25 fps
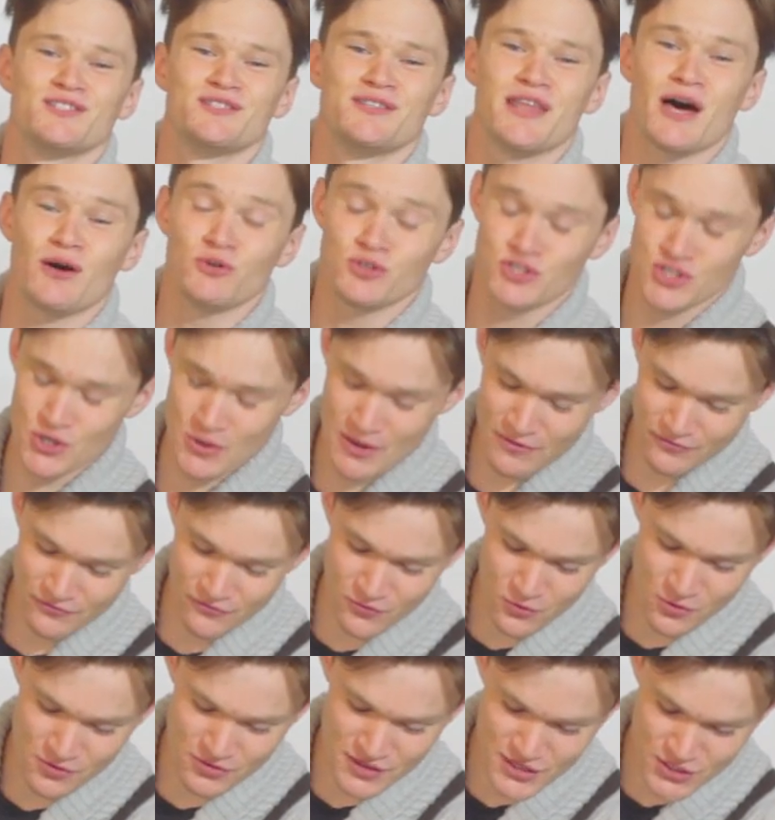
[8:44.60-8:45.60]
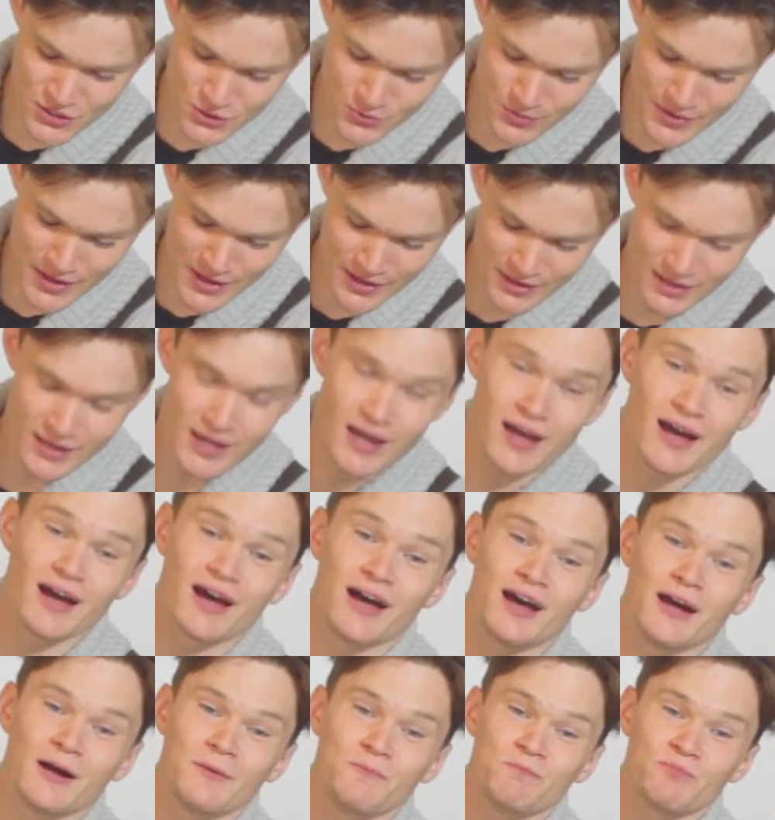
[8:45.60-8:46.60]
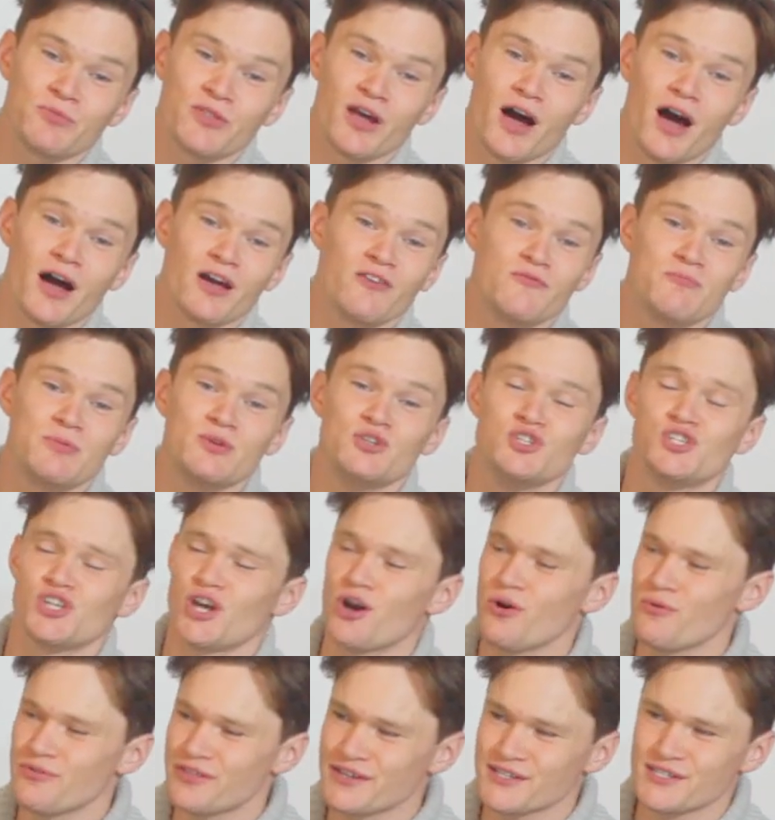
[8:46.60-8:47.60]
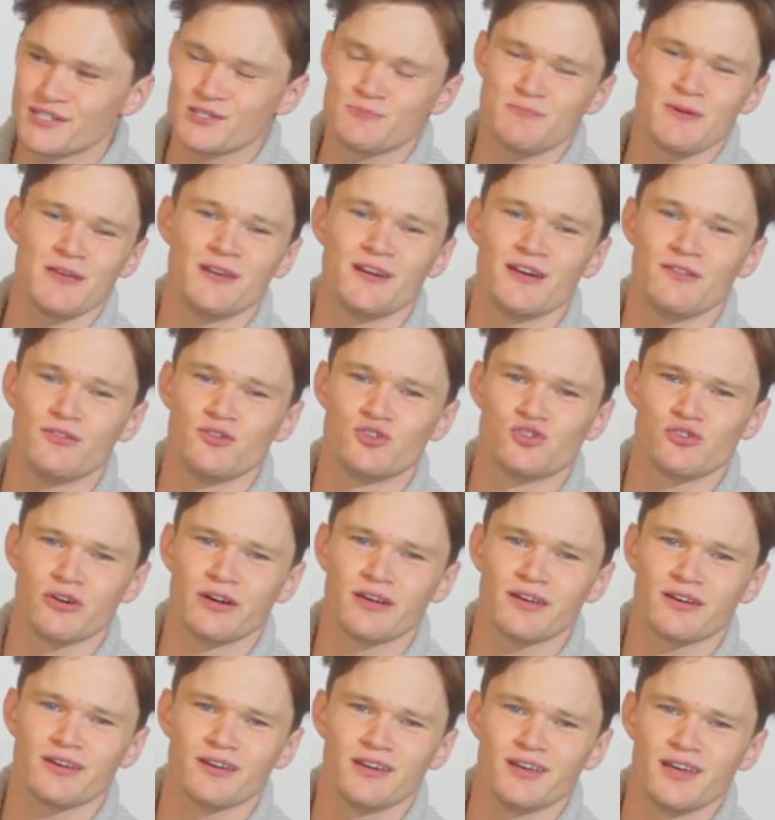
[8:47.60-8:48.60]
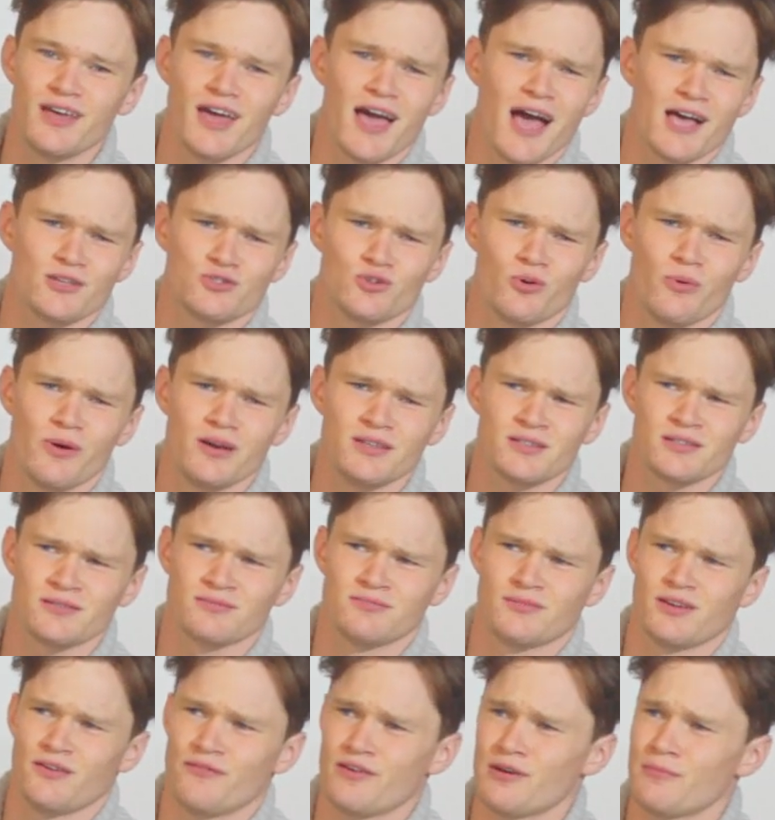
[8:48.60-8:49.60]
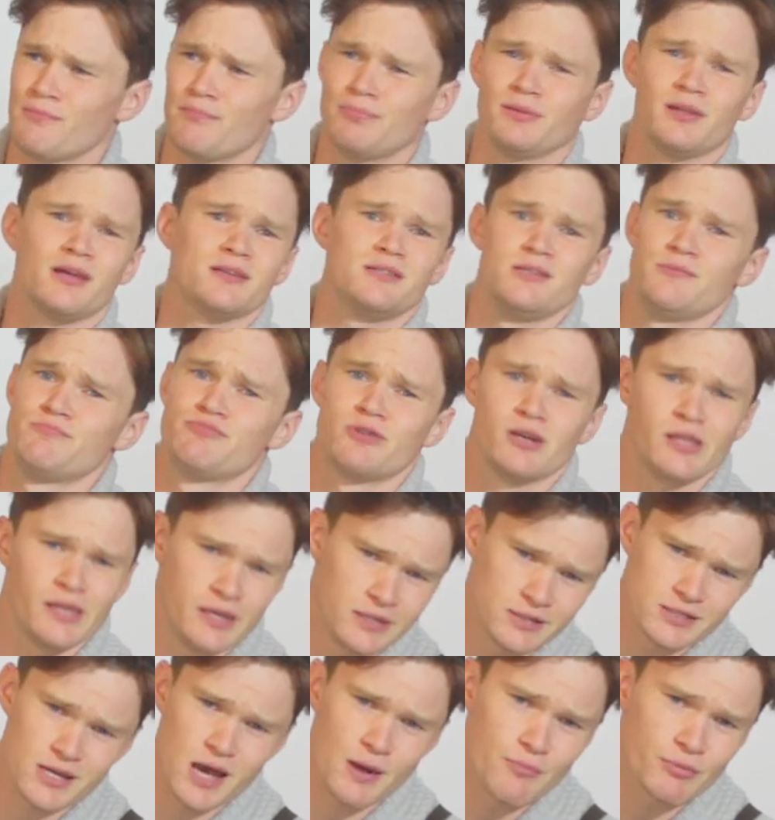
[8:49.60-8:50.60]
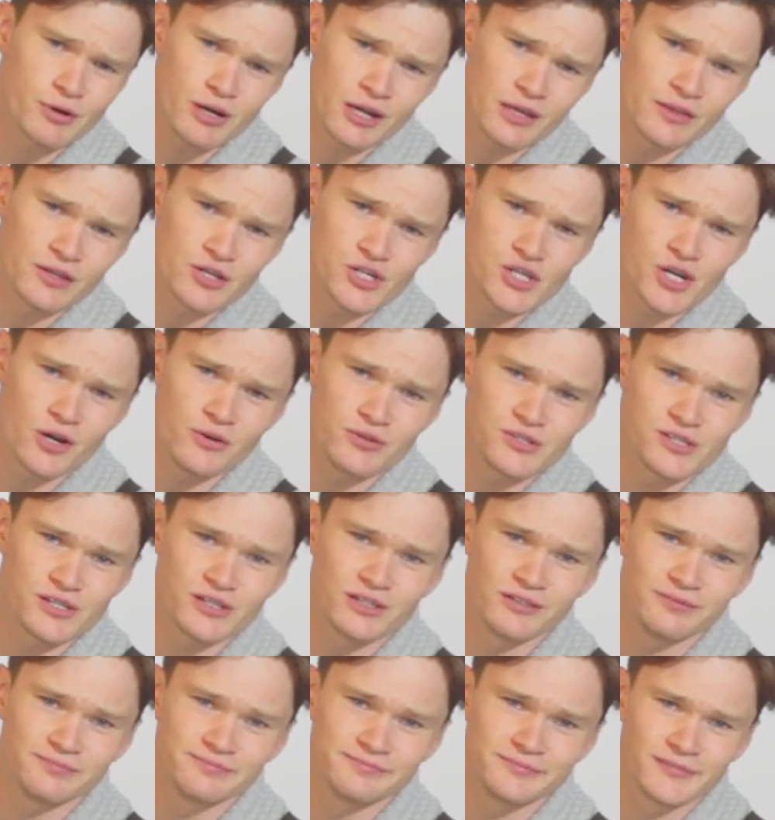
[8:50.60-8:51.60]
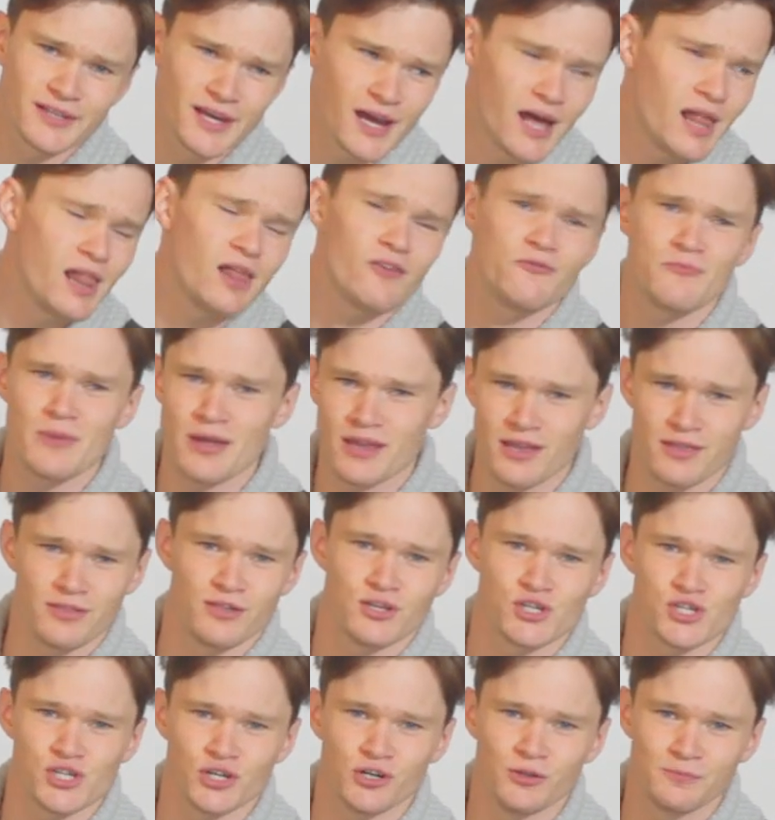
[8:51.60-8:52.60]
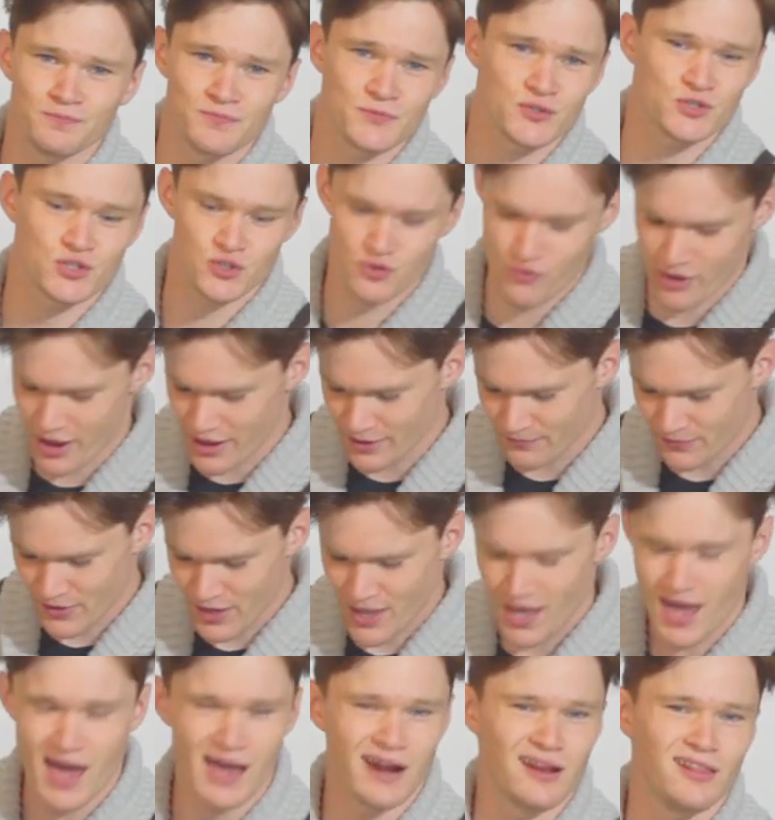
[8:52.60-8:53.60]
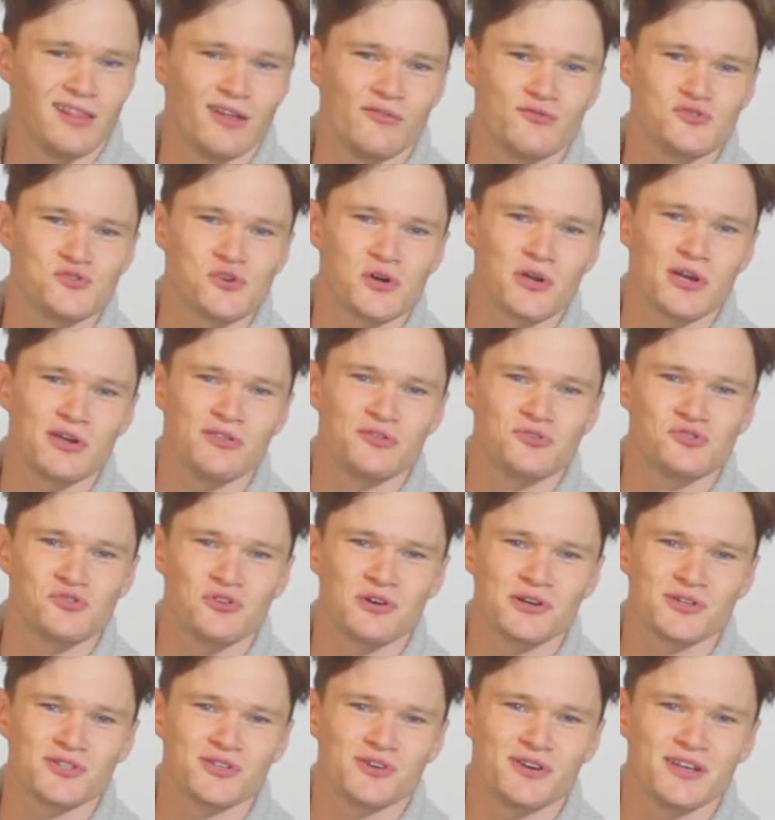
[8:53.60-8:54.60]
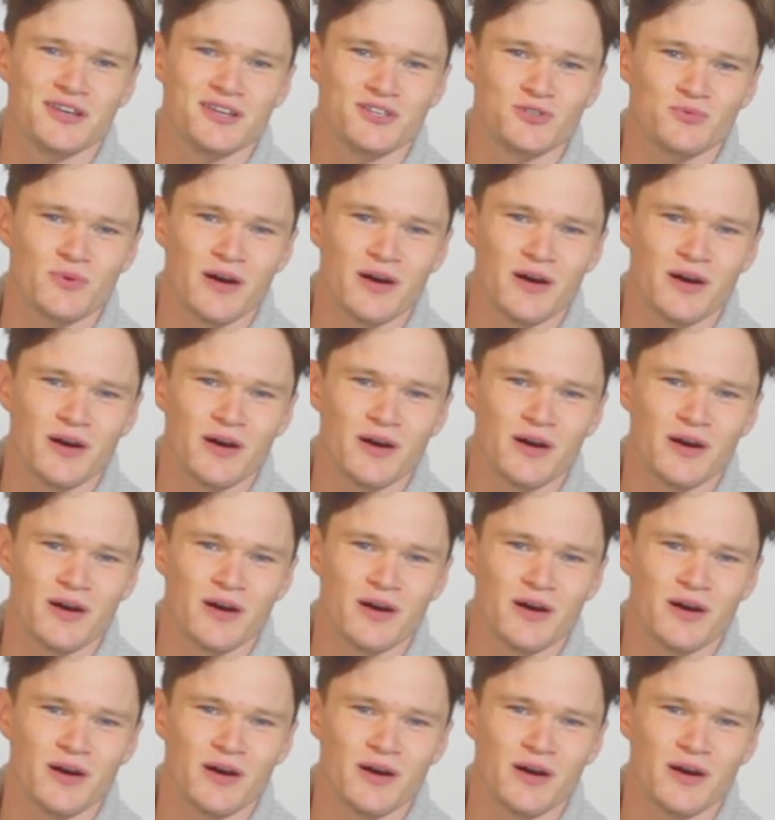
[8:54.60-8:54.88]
and that'll do it for this week. I've been Joe. This has been In The Drink. As always, I've had a bloody brilliant time bringing the show to you. I love making the show, it's great, and I love drinking the drinks on it as